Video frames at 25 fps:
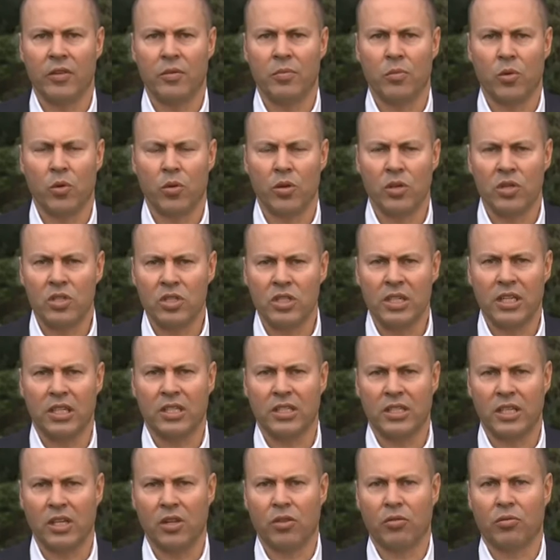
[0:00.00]
more than
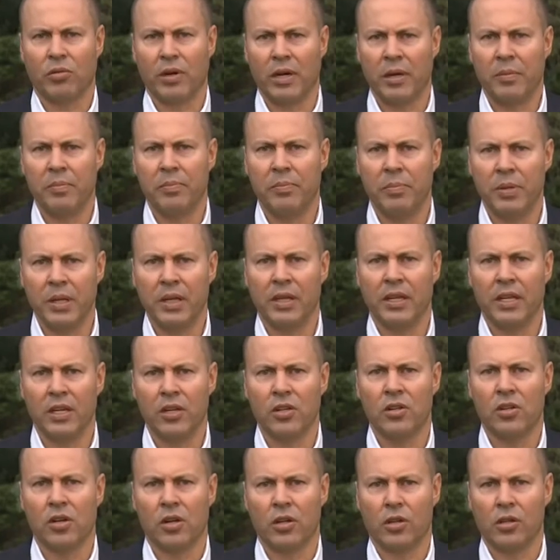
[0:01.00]
$63
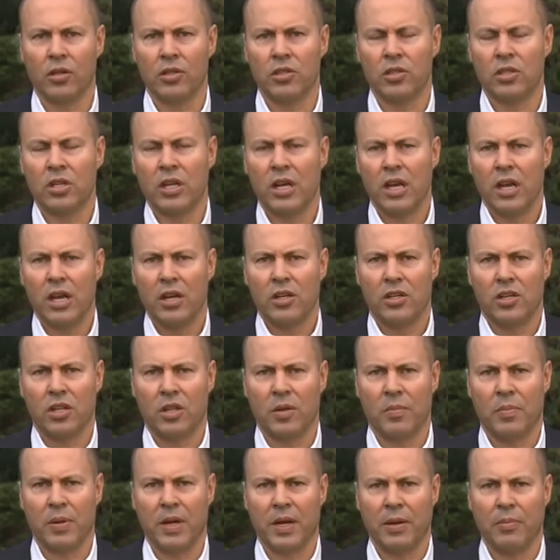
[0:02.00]
billion to the
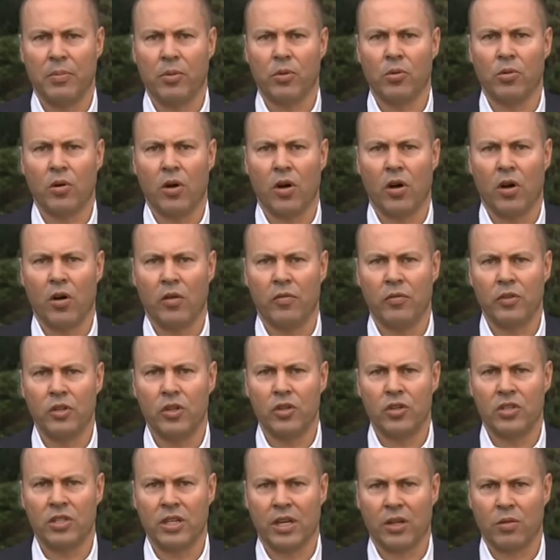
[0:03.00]
people of
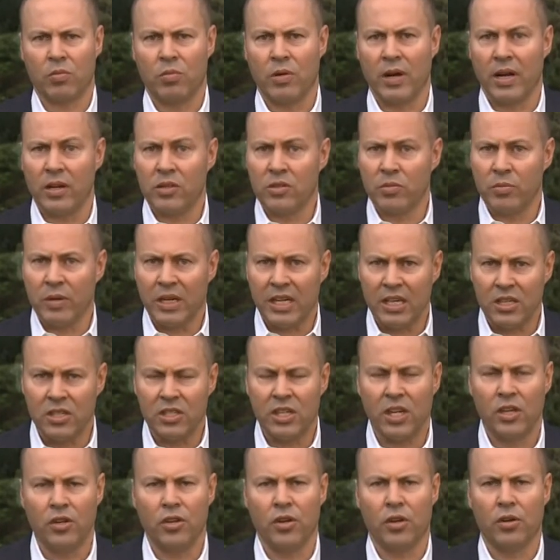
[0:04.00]
New South Wales, and we
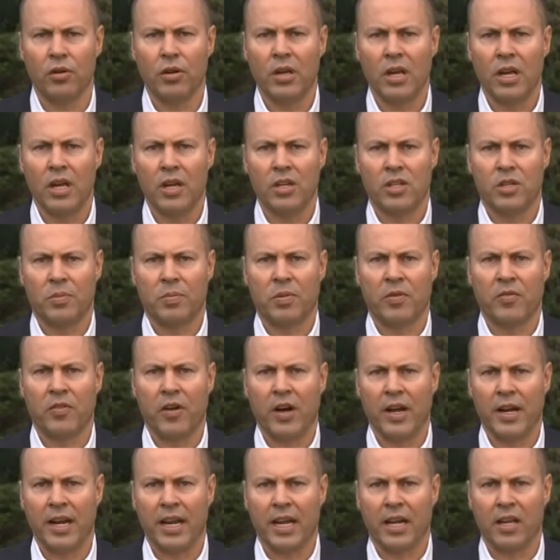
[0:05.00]
continue to
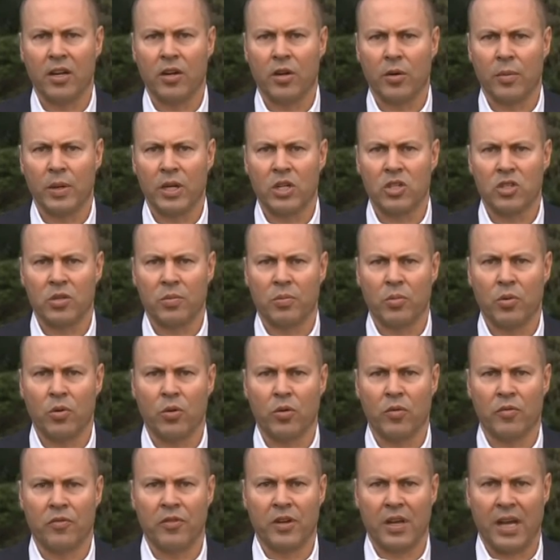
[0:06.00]
provide economic
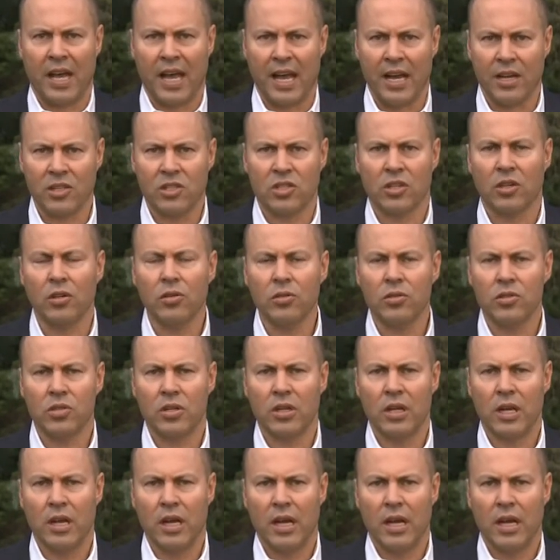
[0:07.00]
support for households.